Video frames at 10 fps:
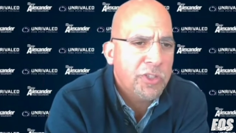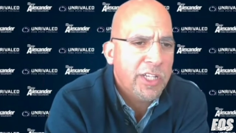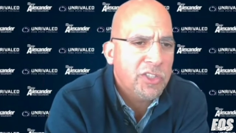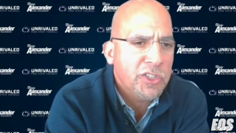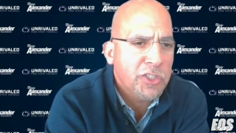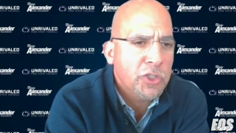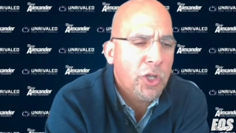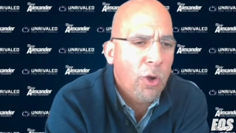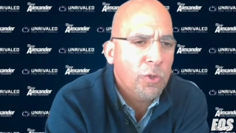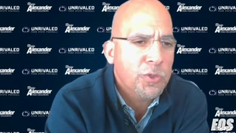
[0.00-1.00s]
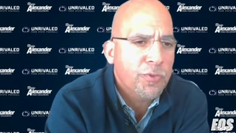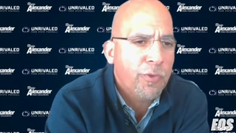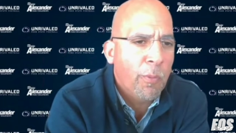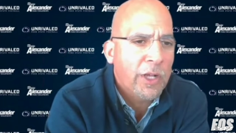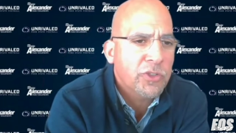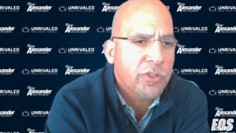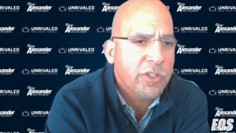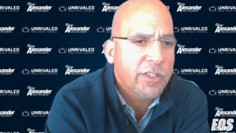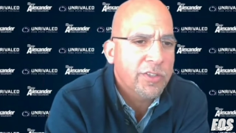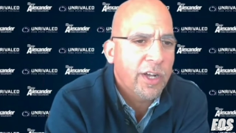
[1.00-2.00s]
Tinsley's coach from Western
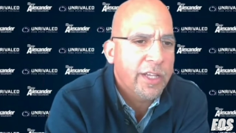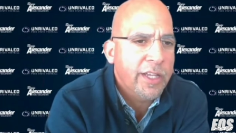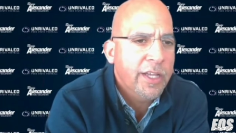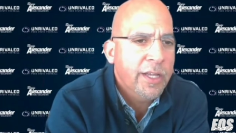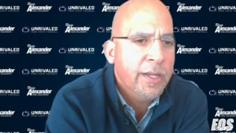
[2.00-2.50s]
Kentucky.